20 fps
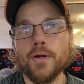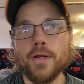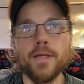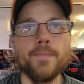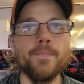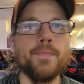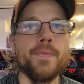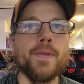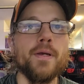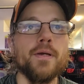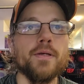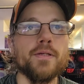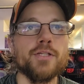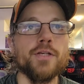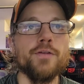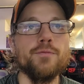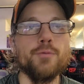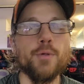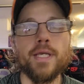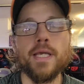8.
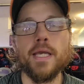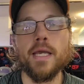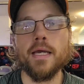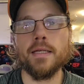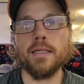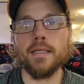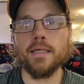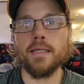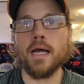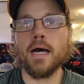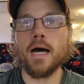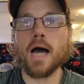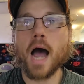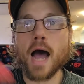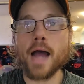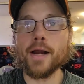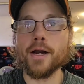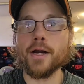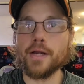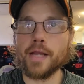See if we can't get a
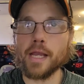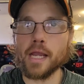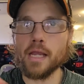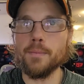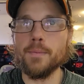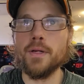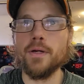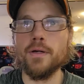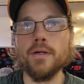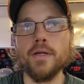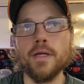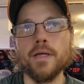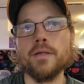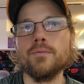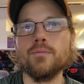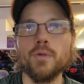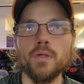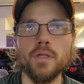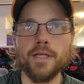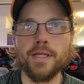higher gain here
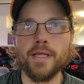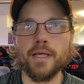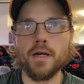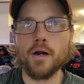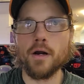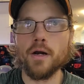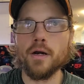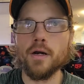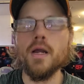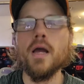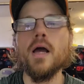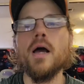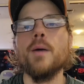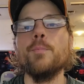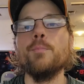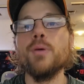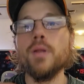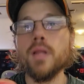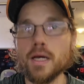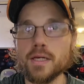and really get our
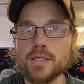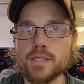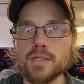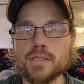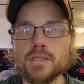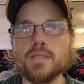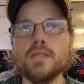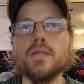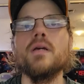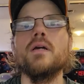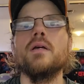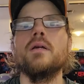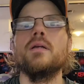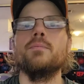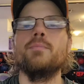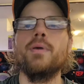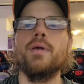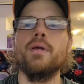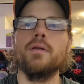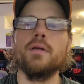plus
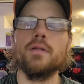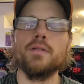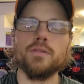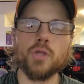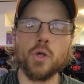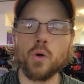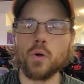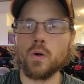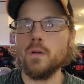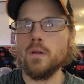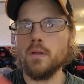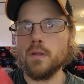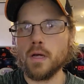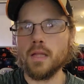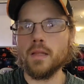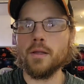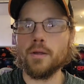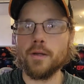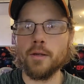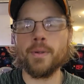total
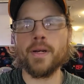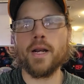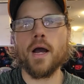a little bit